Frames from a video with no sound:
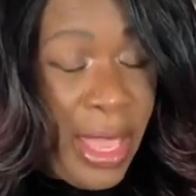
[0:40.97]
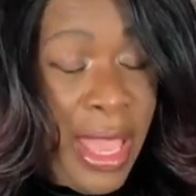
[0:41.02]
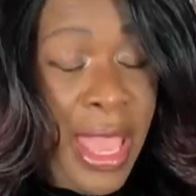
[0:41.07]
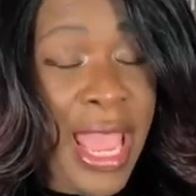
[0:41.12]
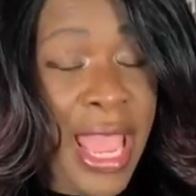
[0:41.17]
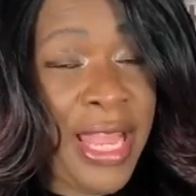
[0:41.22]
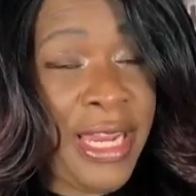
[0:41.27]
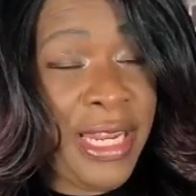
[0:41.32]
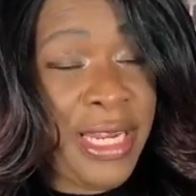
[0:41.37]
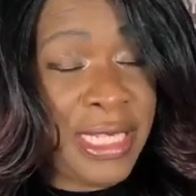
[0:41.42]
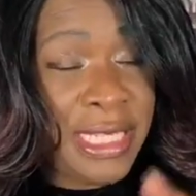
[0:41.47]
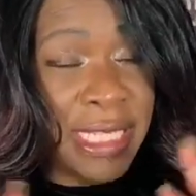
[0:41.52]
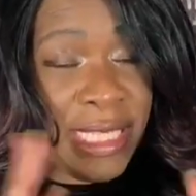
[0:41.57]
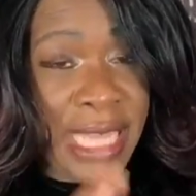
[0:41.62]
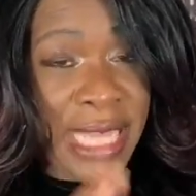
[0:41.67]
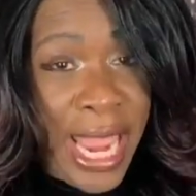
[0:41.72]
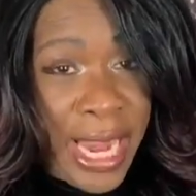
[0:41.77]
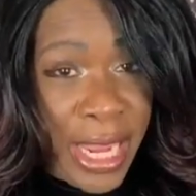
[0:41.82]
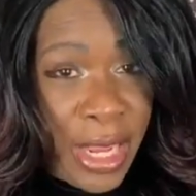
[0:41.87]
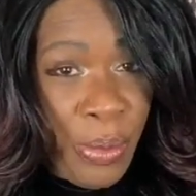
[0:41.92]
And then the
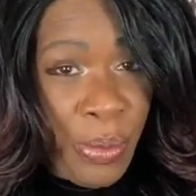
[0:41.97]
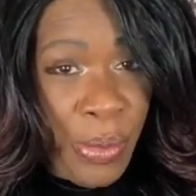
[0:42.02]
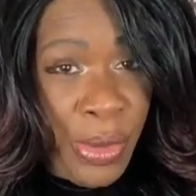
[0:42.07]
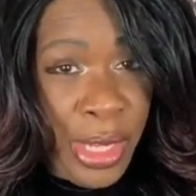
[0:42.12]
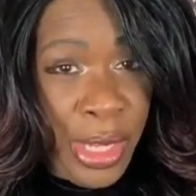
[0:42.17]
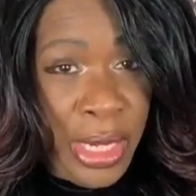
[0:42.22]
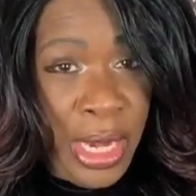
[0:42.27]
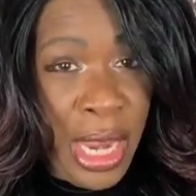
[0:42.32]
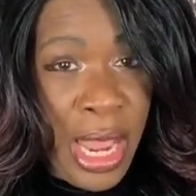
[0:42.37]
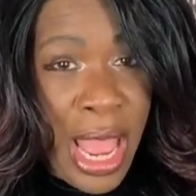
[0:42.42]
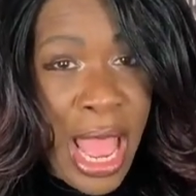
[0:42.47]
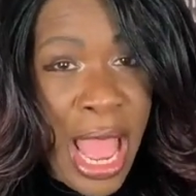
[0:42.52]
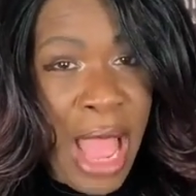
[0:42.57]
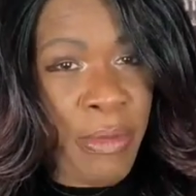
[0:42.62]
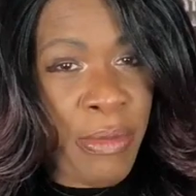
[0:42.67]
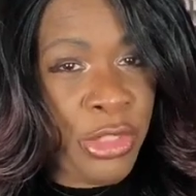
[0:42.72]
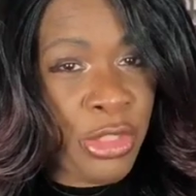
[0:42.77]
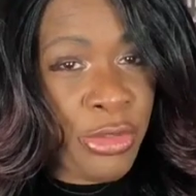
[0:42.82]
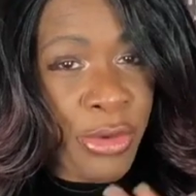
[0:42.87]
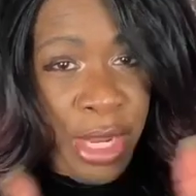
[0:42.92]
second one, I would
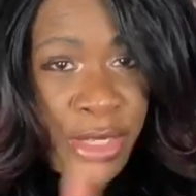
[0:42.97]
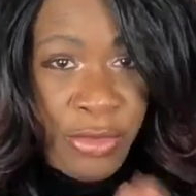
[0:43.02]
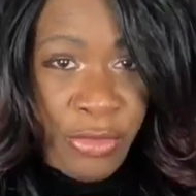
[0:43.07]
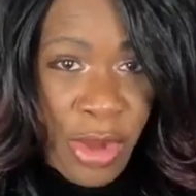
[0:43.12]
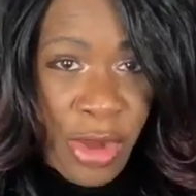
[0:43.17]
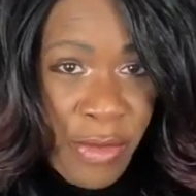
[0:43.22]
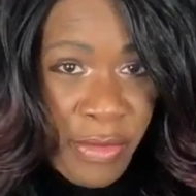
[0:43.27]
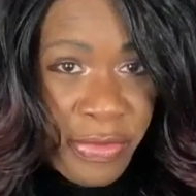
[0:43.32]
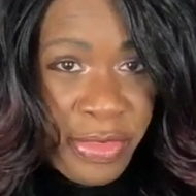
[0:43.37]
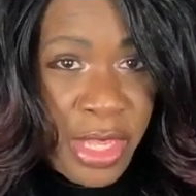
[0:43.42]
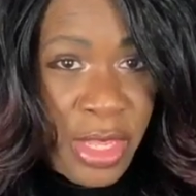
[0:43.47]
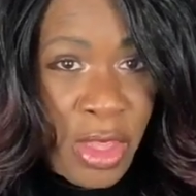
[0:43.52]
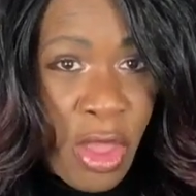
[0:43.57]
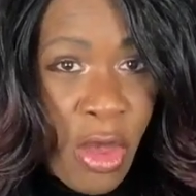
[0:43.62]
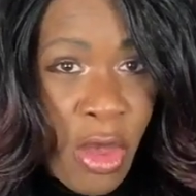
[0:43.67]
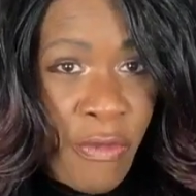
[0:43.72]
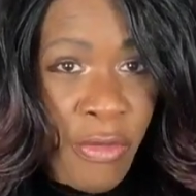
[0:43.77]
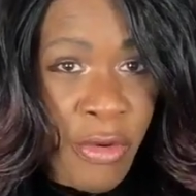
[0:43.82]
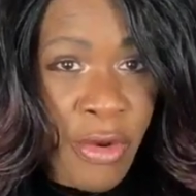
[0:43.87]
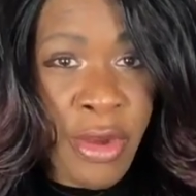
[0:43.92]
transfer everything
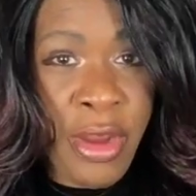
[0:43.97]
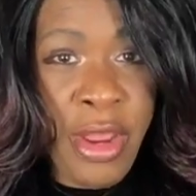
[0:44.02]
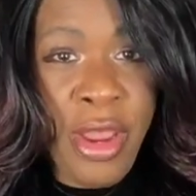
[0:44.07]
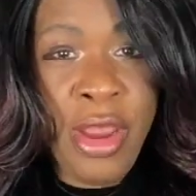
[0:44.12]
over,